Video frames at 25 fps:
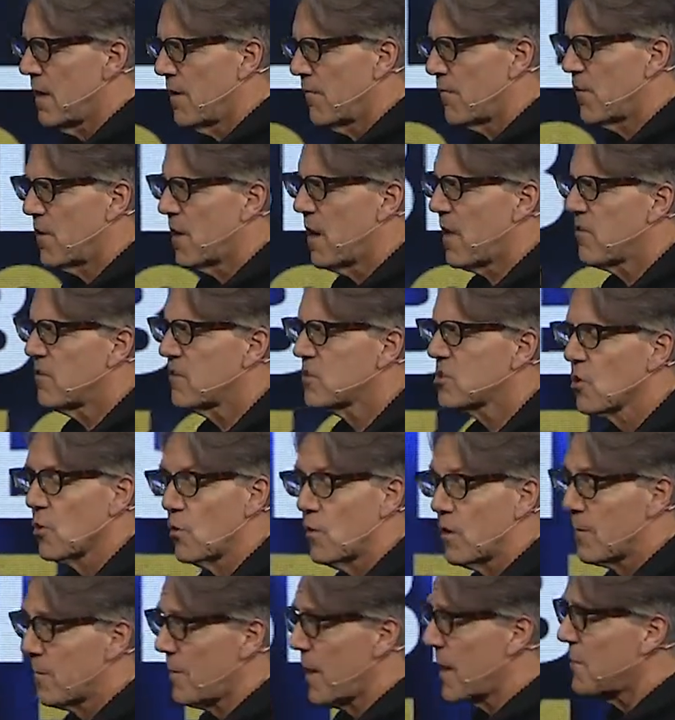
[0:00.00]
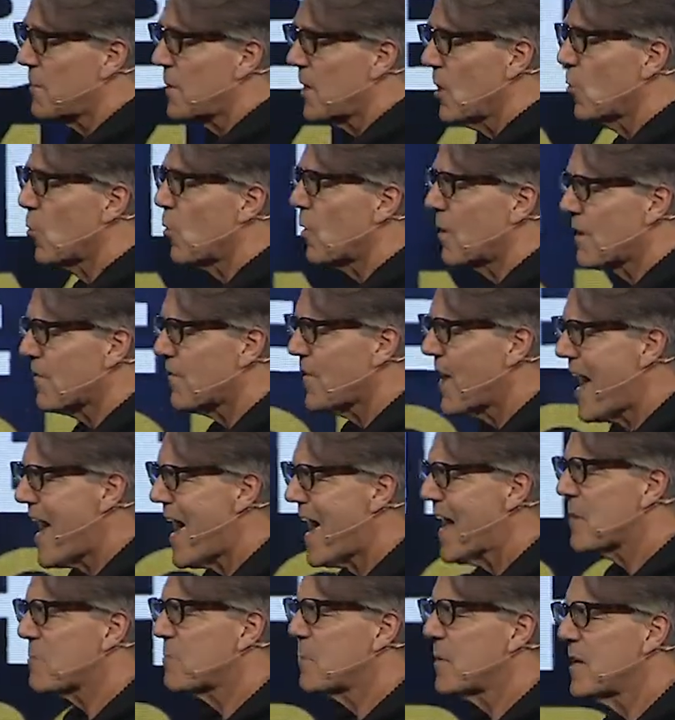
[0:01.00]
For others, Lord, it might be a word of
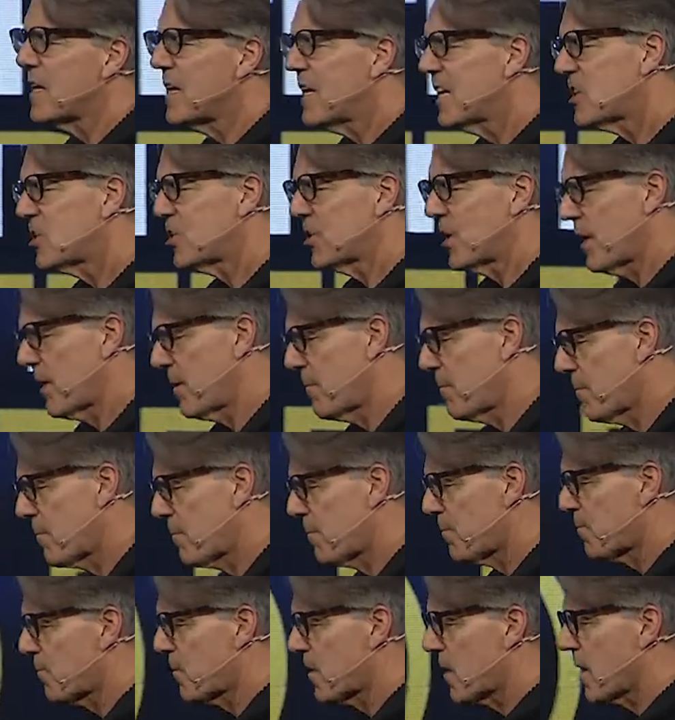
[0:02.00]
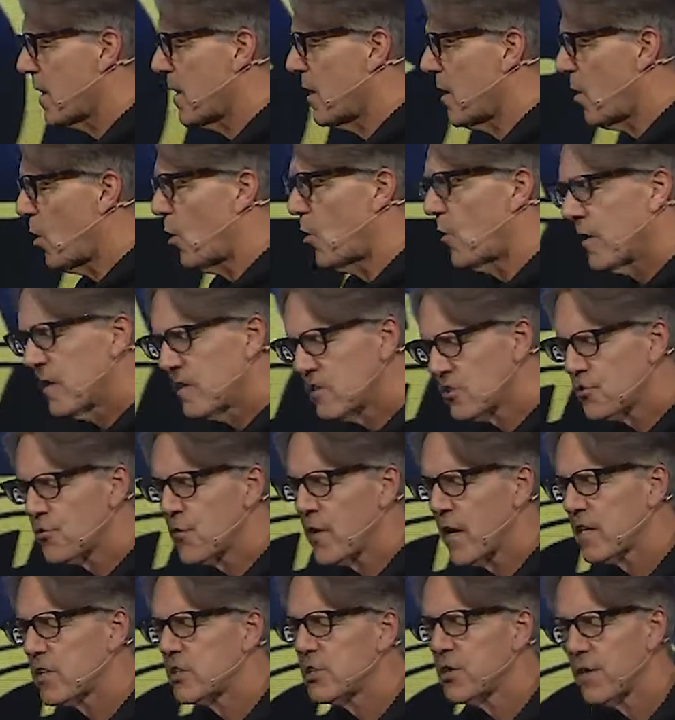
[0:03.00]
admonition or
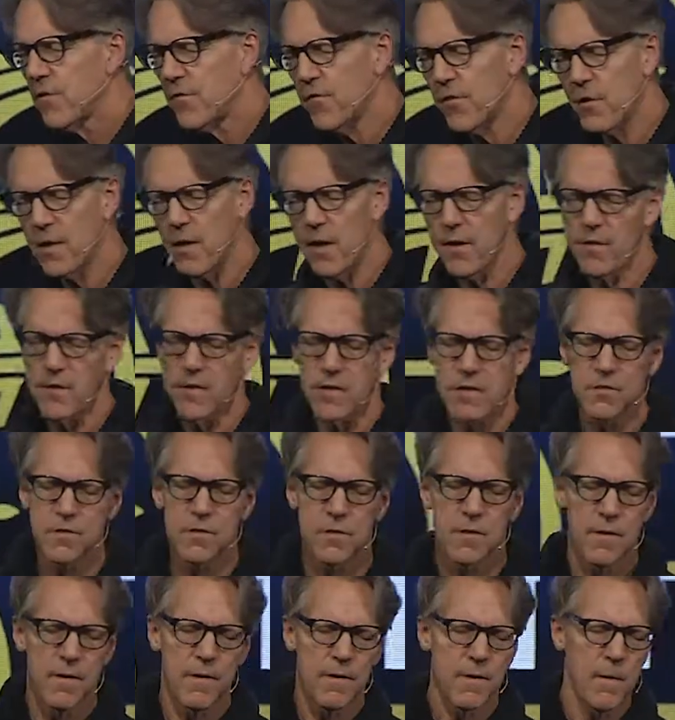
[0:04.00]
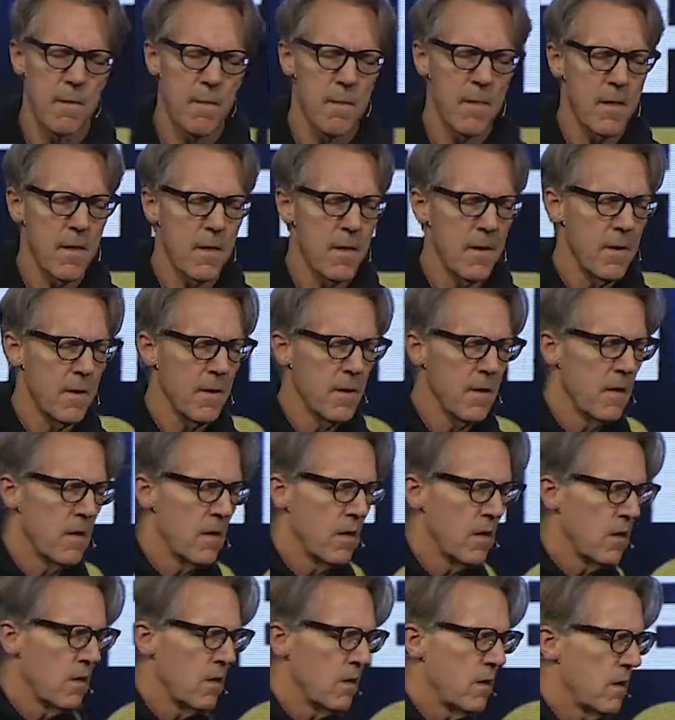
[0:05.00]
instruction for others.
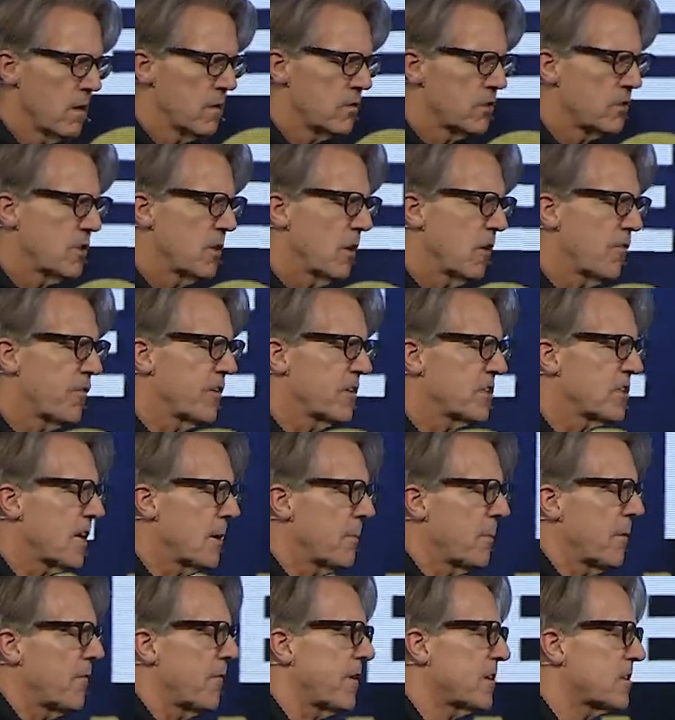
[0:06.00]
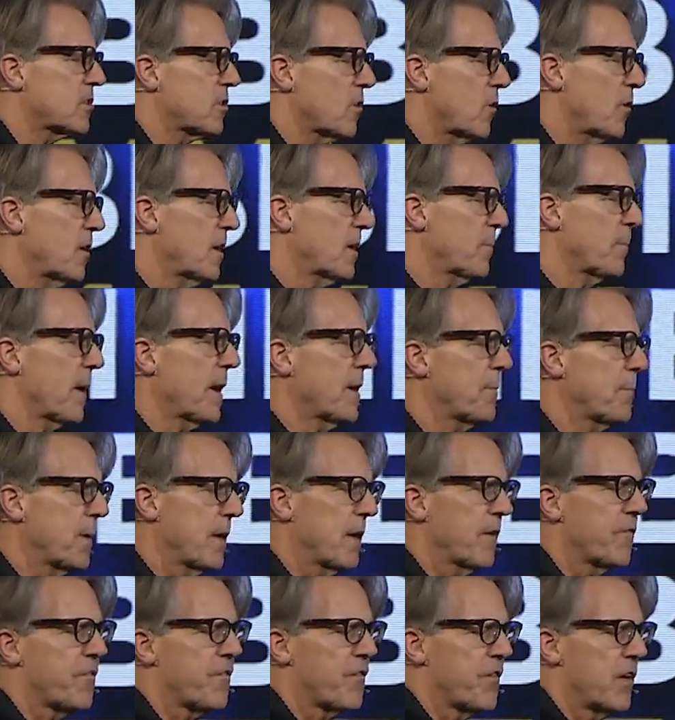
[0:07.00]
Uh, still, for some of us, Lord, it might
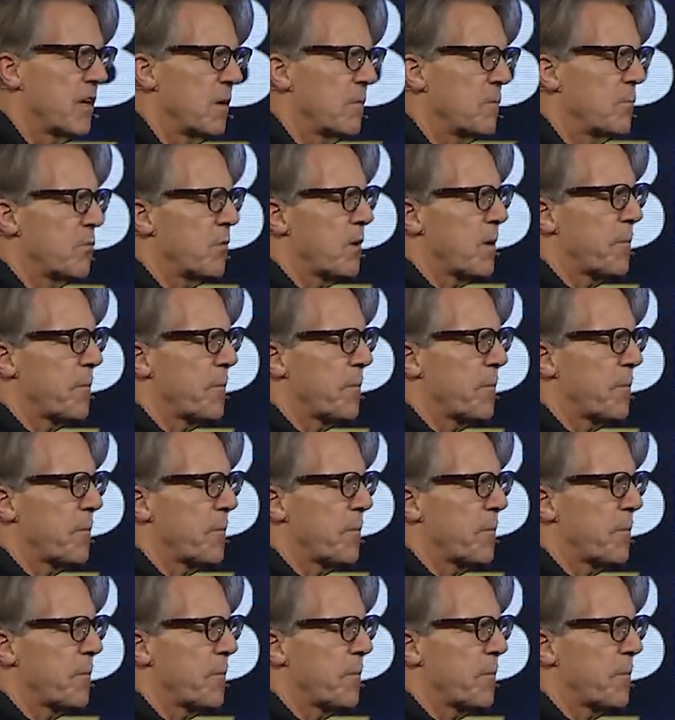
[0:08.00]
be a firm